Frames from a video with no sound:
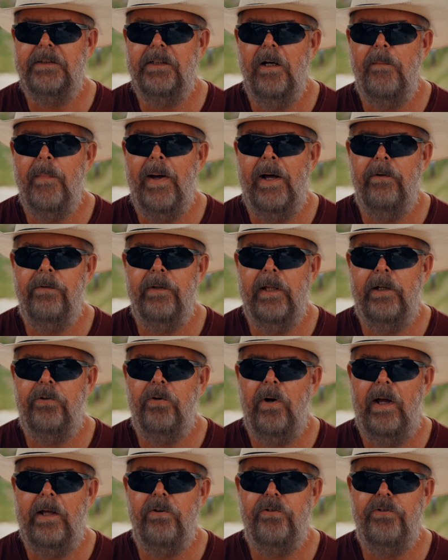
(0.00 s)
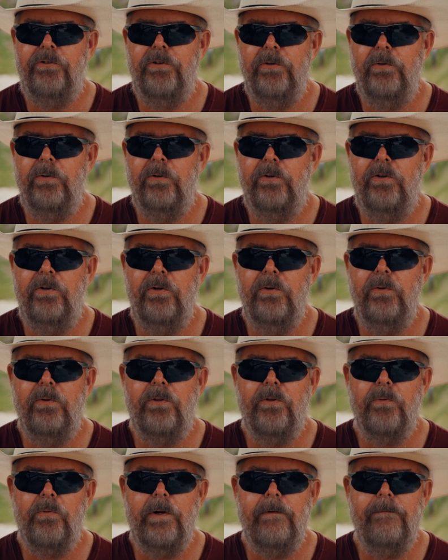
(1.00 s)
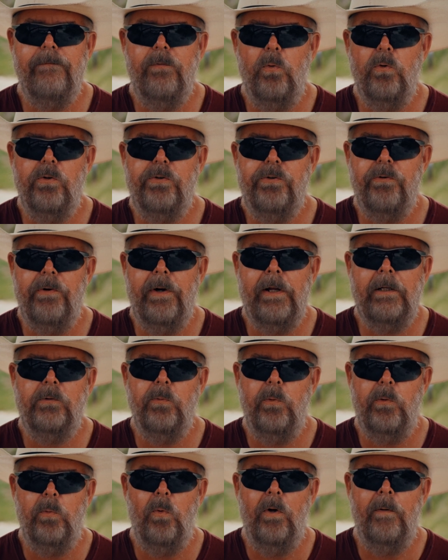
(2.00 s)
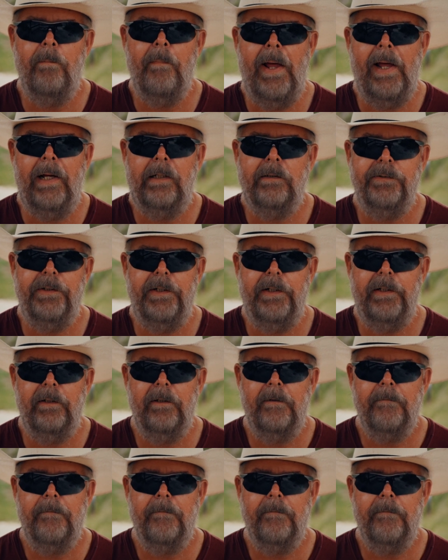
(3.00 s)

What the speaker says: come out and they try to shoot 2, 3, 4 strings with one magazine.